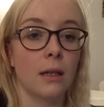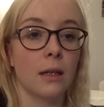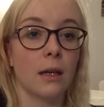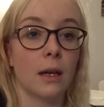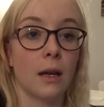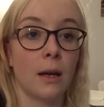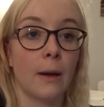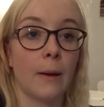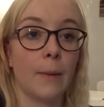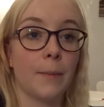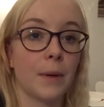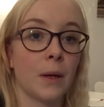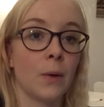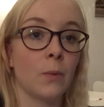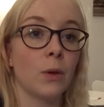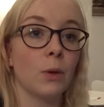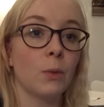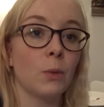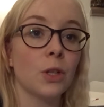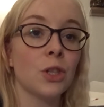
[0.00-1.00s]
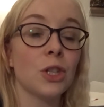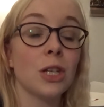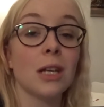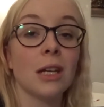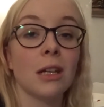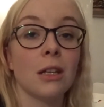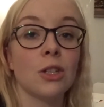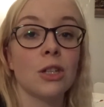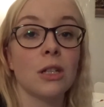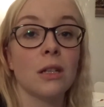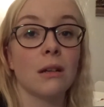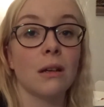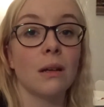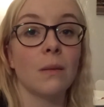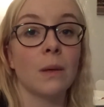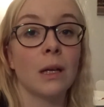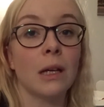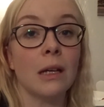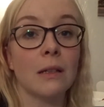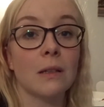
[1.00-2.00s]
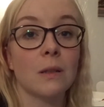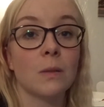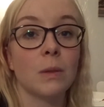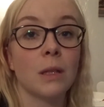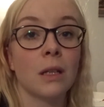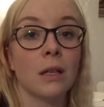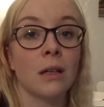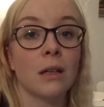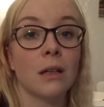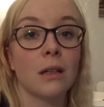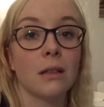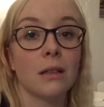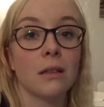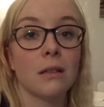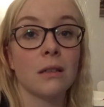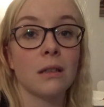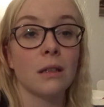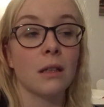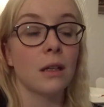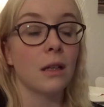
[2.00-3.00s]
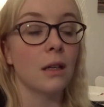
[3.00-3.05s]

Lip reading: And we're watching Kitchen Nightmares because